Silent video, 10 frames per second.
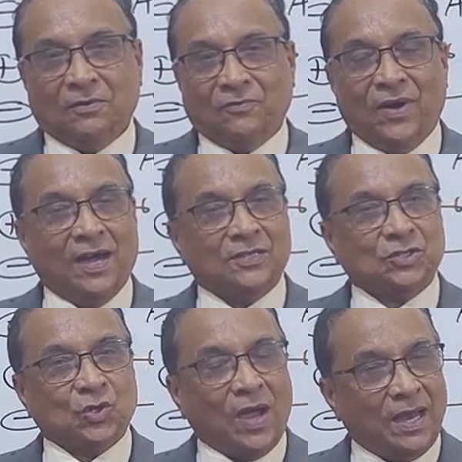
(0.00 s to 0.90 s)
for
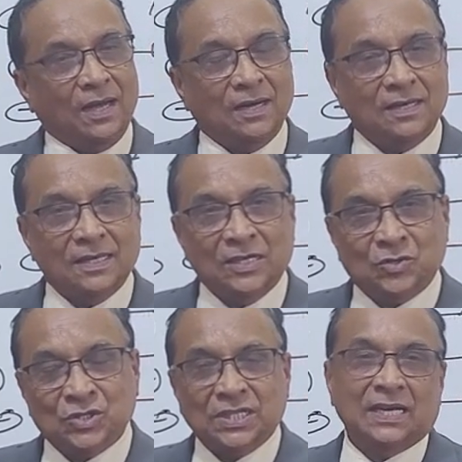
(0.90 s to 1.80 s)
soil
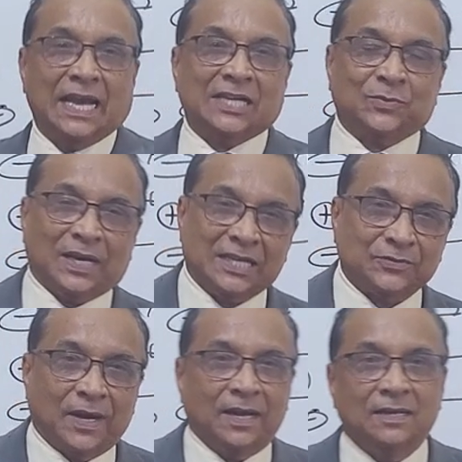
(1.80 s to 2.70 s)
nutrition as well
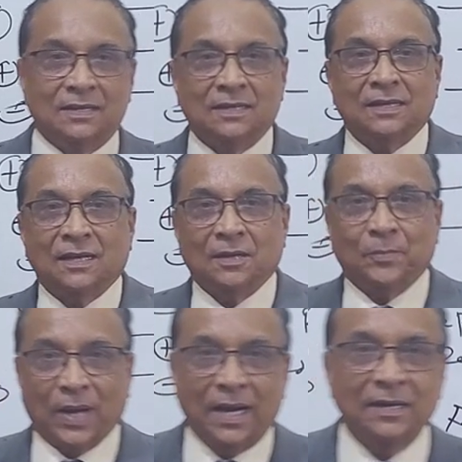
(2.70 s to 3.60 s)
as for
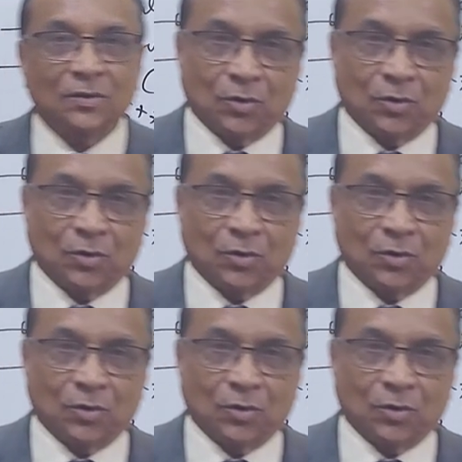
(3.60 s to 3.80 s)
plant